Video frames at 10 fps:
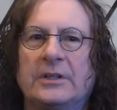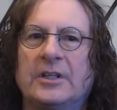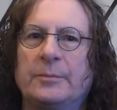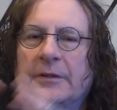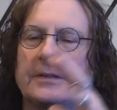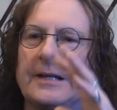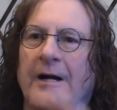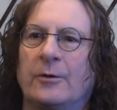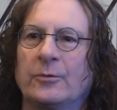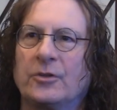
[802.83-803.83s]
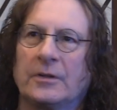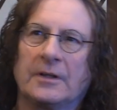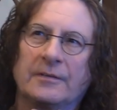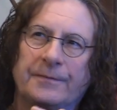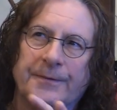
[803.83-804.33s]
keep it down to
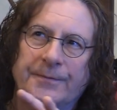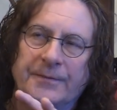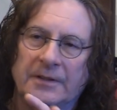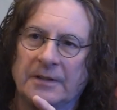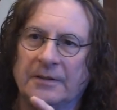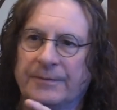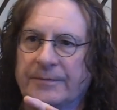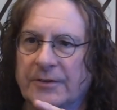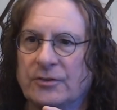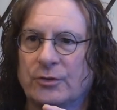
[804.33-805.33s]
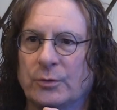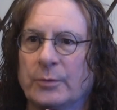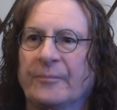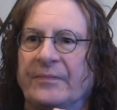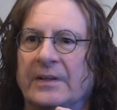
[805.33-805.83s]
like 50,
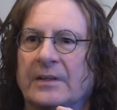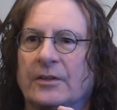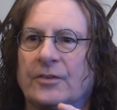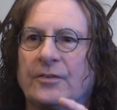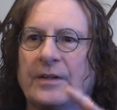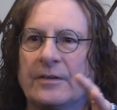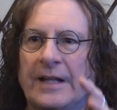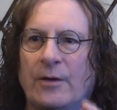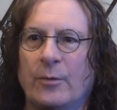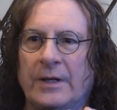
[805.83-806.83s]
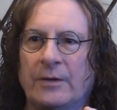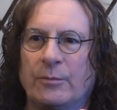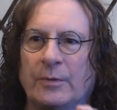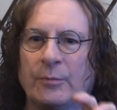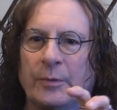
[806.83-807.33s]
52. Wow. Th- that way, uh,
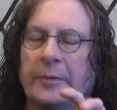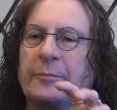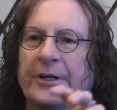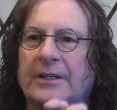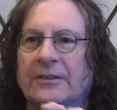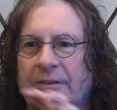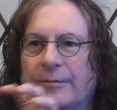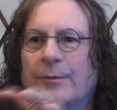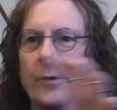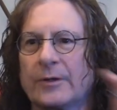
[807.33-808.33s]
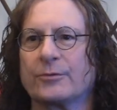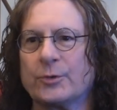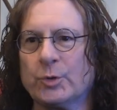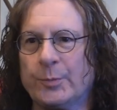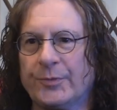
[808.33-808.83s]
yeah. when we break into the four
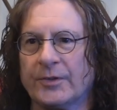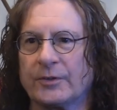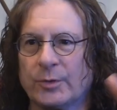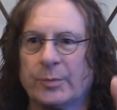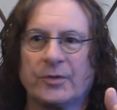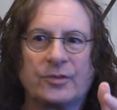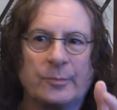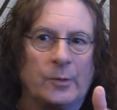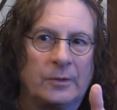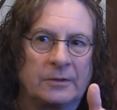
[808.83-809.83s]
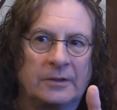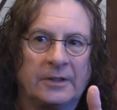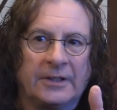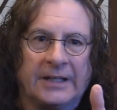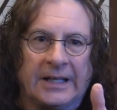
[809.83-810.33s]
groups, the yeah. groups are smaller
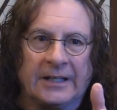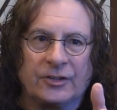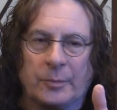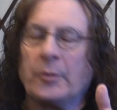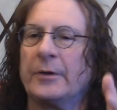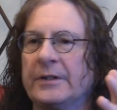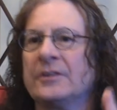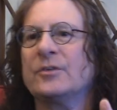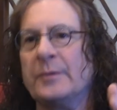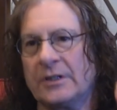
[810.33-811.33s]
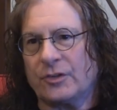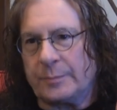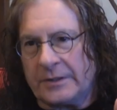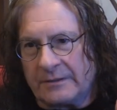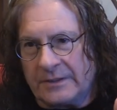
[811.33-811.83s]
and it's a more intimate
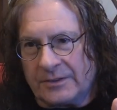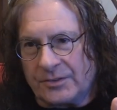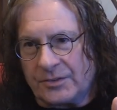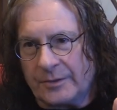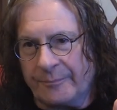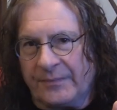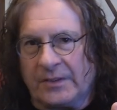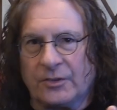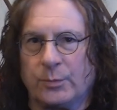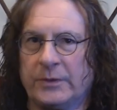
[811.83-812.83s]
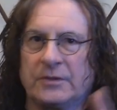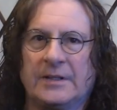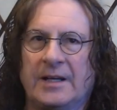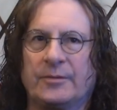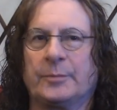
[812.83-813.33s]
experience. Yeah. Because we
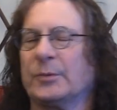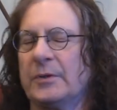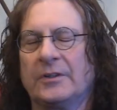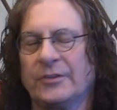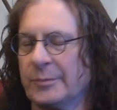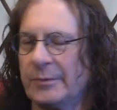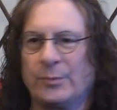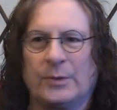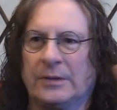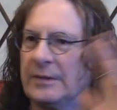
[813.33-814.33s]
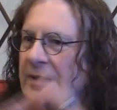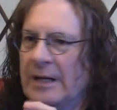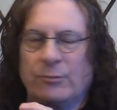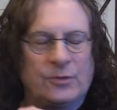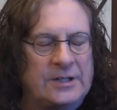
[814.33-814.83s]
could have up to 100, but we,
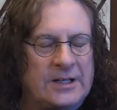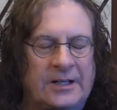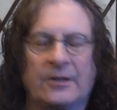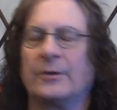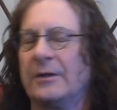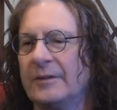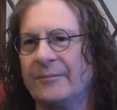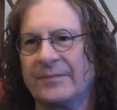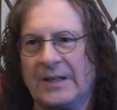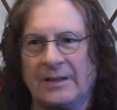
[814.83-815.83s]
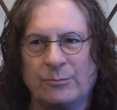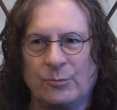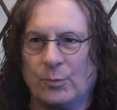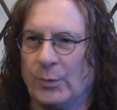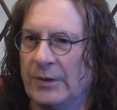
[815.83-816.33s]
oh, not at all. I, sure.
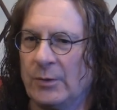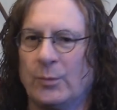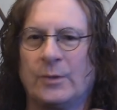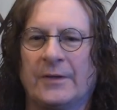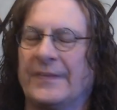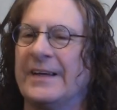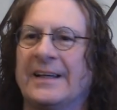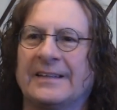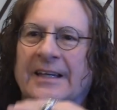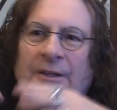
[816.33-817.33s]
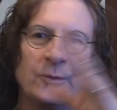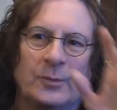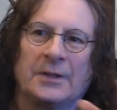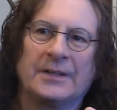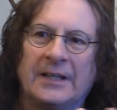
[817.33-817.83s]
We don't want that. They don't
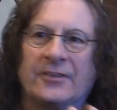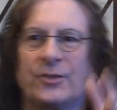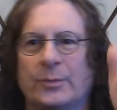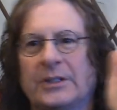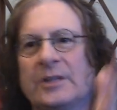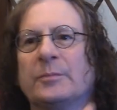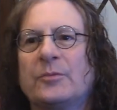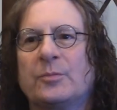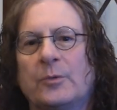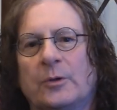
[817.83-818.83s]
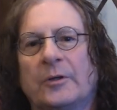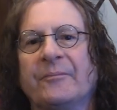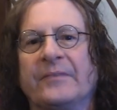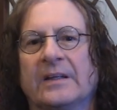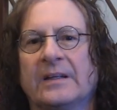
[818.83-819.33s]
want that. So yeah. we keep them small.
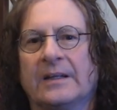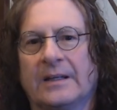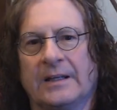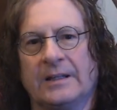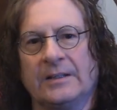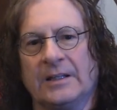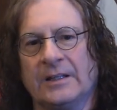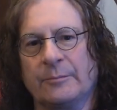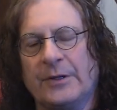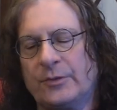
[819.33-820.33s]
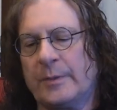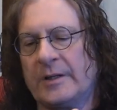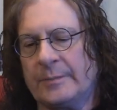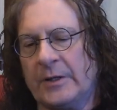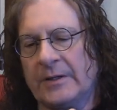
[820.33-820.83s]
Yeah. And, and the best
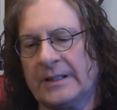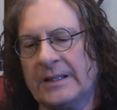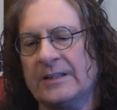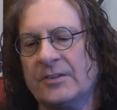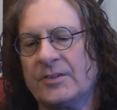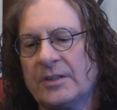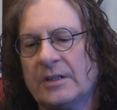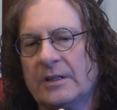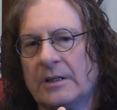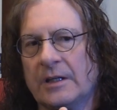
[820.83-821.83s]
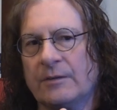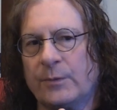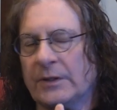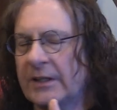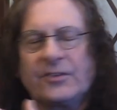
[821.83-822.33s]
part about it, again, is if
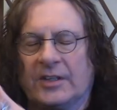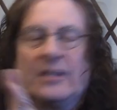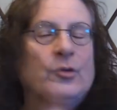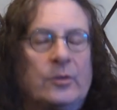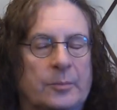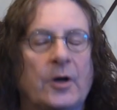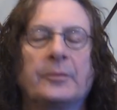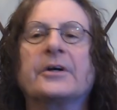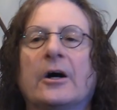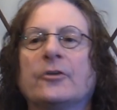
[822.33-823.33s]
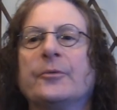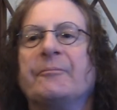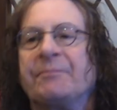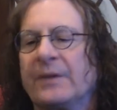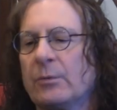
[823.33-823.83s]
we, let's say, do the public house,
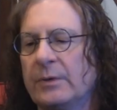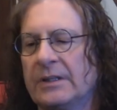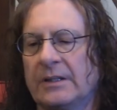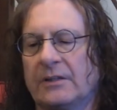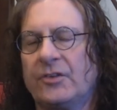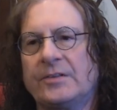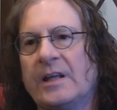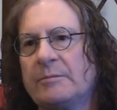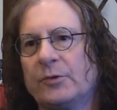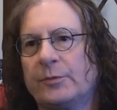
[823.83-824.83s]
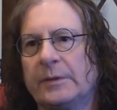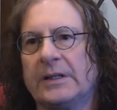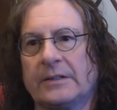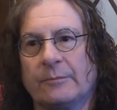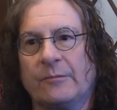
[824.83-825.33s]
we get the stables, we
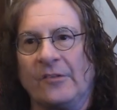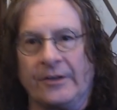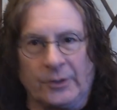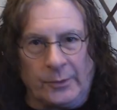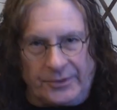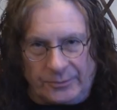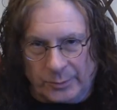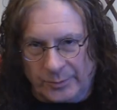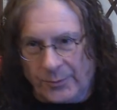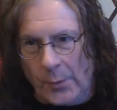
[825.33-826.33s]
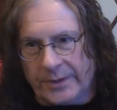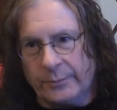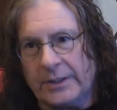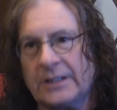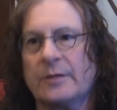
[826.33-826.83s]
get the very haunted room 40,
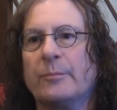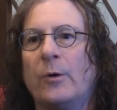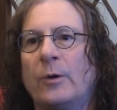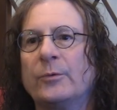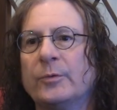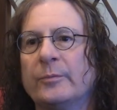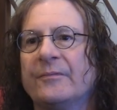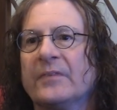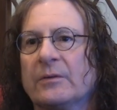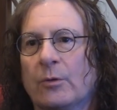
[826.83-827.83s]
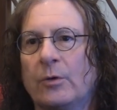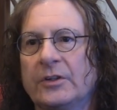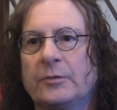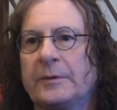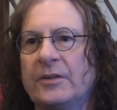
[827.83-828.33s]
we get the ballroom, all
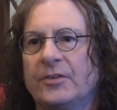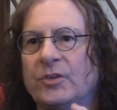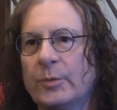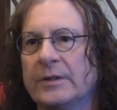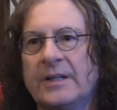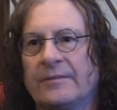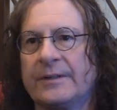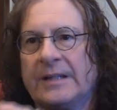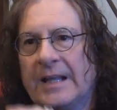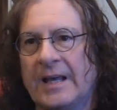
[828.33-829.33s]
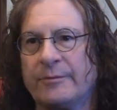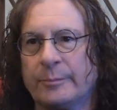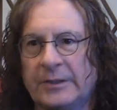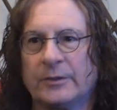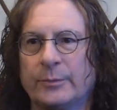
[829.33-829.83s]
these places you would never
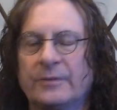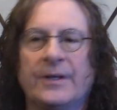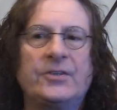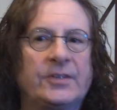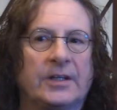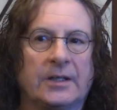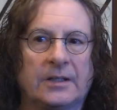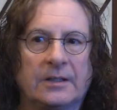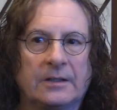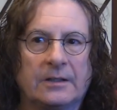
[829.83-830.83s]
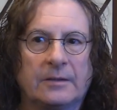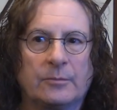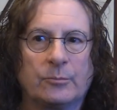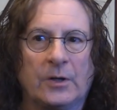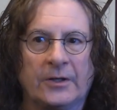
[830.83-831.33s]
ever be able to investigate
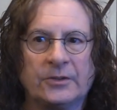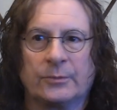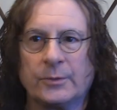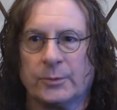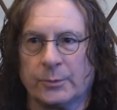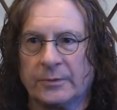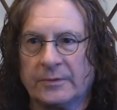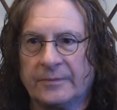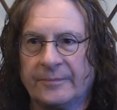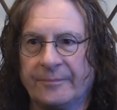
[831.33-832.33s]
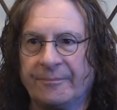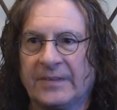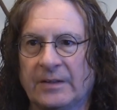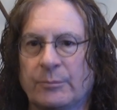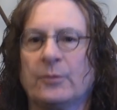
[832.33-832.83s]
on your own. Yeah.
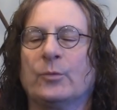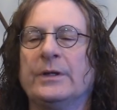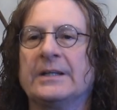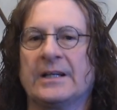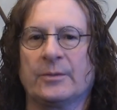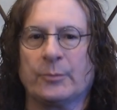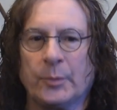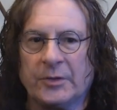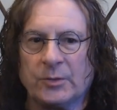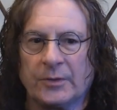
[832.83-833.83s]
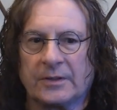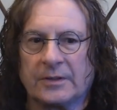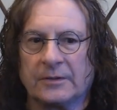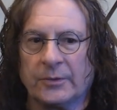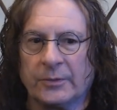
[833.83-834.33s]
But we get them when we do the
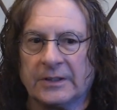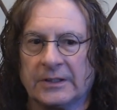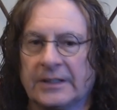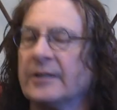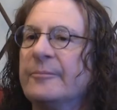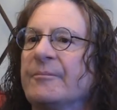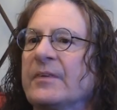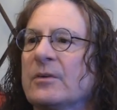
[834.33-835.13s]
Colonial Inn.